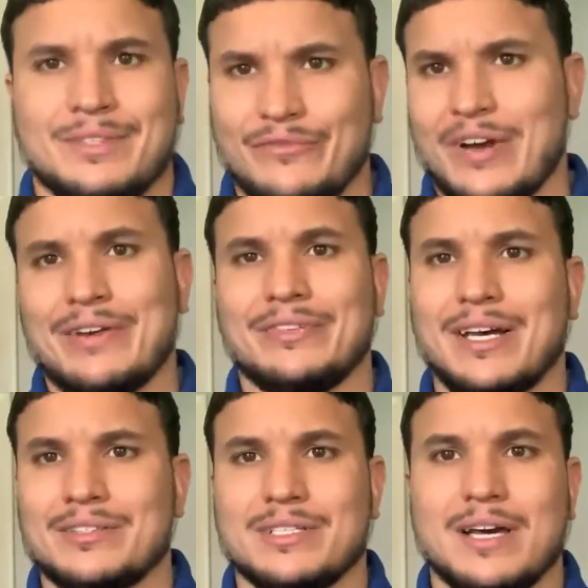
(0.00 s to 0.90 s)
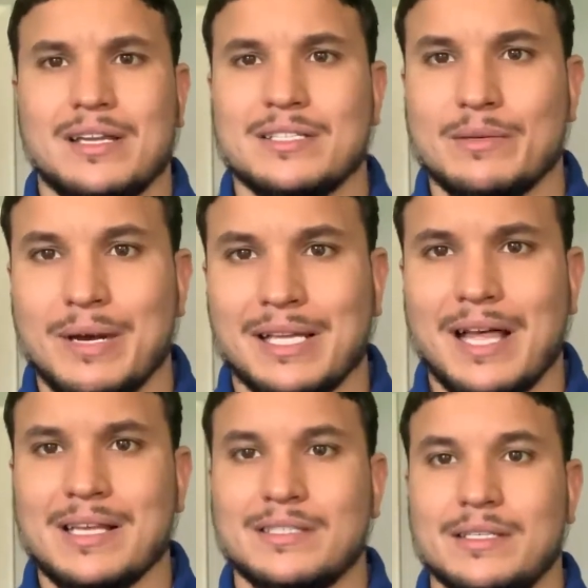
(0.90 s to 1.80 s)
$5,000 in my
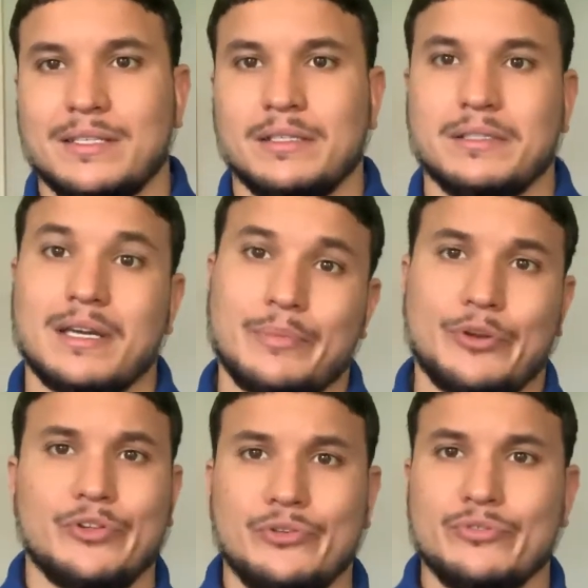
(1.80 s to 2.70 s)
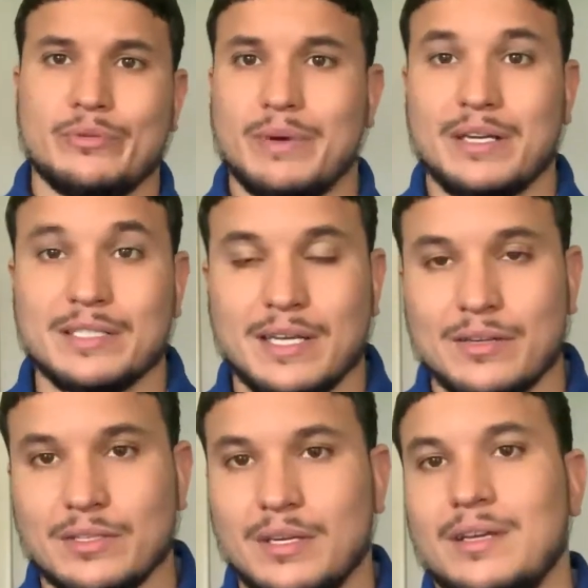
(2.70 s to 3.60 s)
closet that I'm going to use to buy this
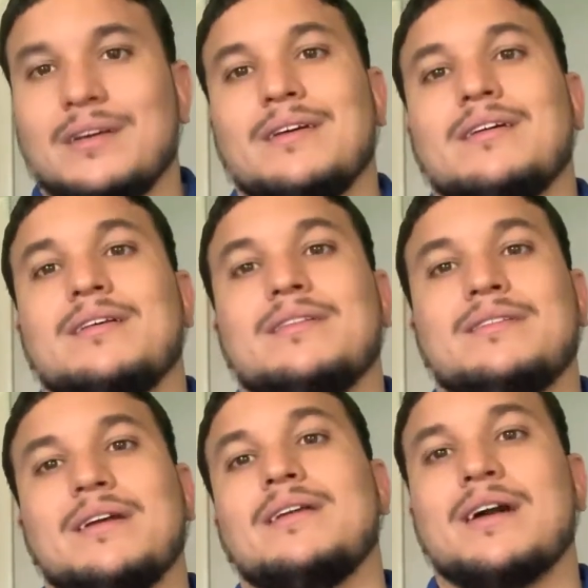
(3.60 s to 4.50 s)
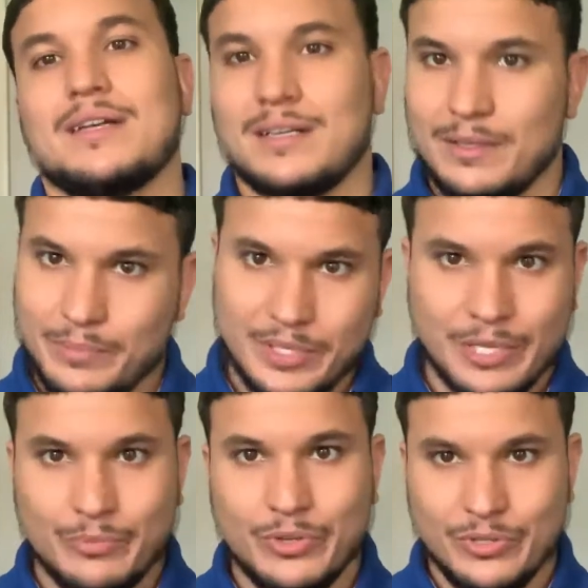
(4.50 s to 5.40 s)
house. They're not going to be
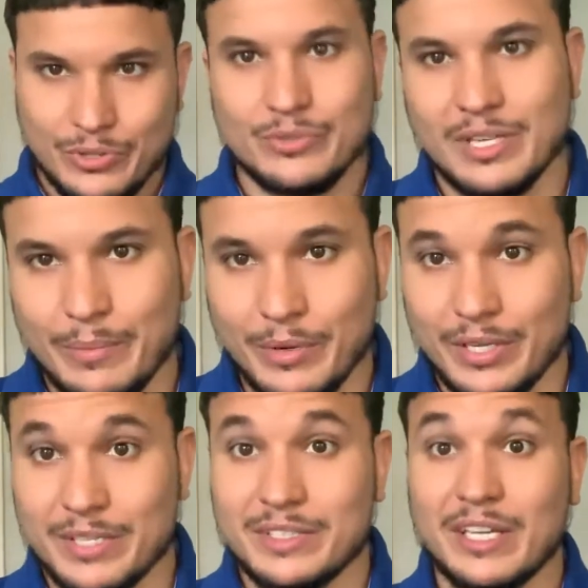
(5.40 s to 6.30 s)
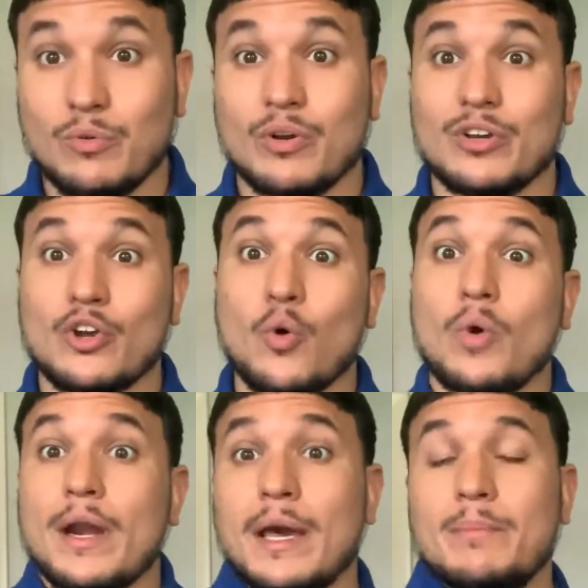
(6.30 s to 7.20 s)
able to use that money because they want to know
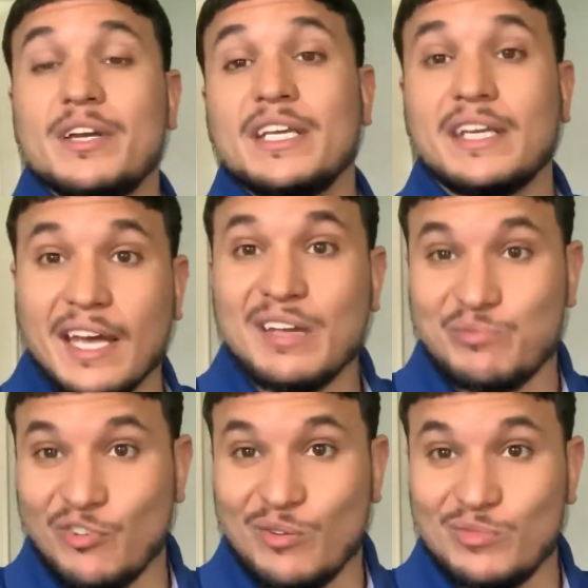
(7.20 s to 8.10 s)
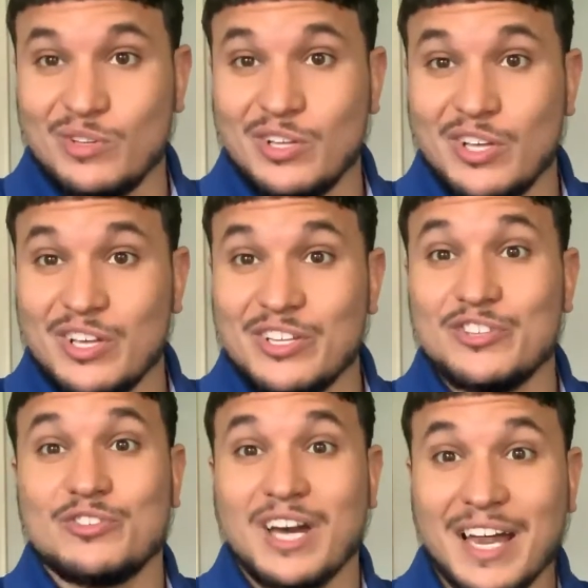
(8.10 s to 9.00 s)
where that money came from.
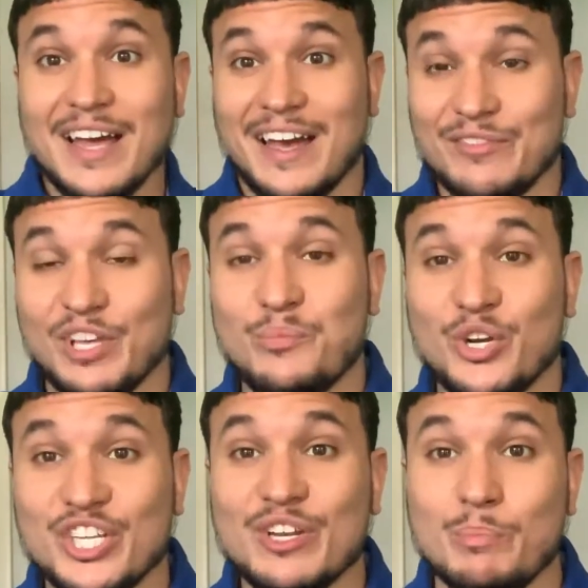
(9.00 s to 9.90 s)
You got to have that money in the